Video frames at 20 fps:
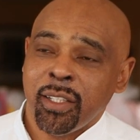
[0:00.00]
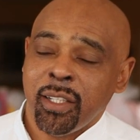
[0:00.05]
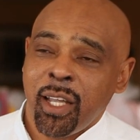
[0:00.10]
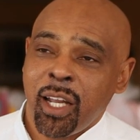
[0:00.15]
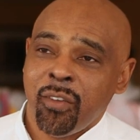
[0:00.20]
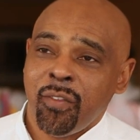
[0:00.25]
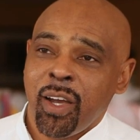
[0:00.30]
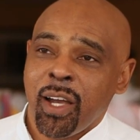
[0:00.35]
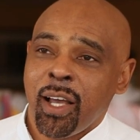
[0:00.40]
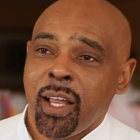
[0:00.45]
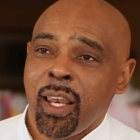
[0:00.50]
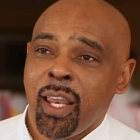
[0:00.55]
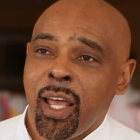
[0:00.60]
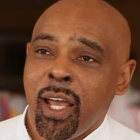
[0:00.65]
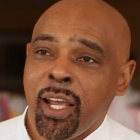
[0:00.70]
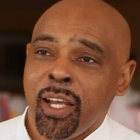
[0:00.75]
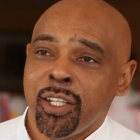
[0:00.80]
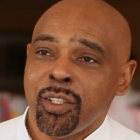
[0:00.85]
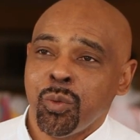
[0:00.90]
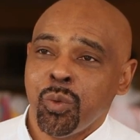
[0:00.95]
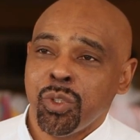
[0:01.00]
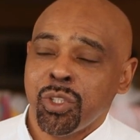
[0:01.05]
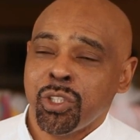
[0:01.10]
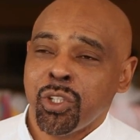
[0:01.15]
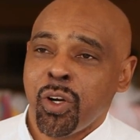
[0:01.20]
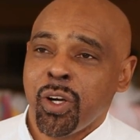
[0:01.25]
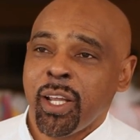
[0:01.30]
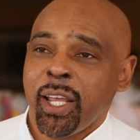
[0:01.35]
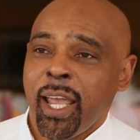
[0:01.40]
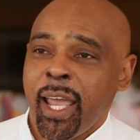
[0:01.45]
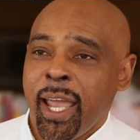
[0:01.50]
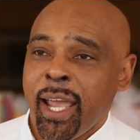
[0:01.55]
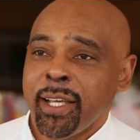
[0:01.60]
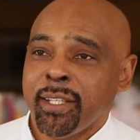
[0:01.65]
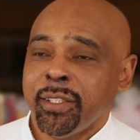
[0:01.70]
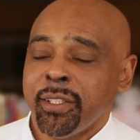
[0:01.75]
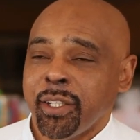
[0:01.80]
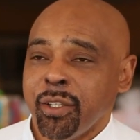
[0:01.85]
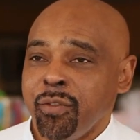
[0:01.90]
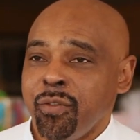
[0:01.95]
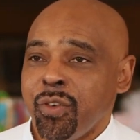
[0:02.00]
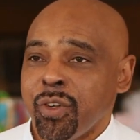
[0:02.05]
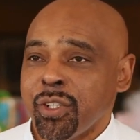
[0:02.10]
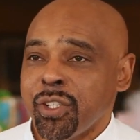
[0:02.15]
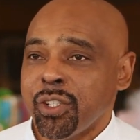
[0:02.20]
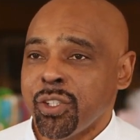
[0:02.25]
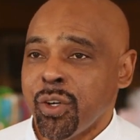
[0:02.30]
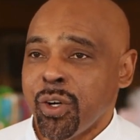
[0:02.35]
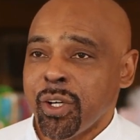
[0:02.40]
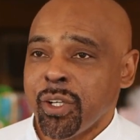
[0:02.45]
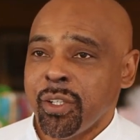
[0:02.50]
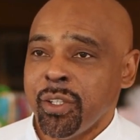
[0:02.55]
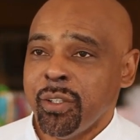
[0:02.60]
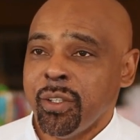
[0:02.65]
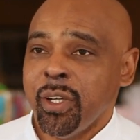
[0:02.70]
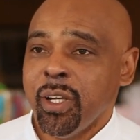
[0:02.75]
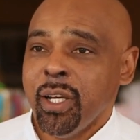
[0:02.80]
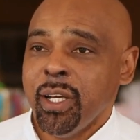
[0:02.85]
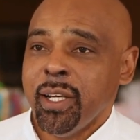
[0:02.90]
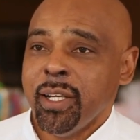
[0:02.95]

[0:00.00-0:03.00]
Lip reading: A lot of our clients will start asking for certain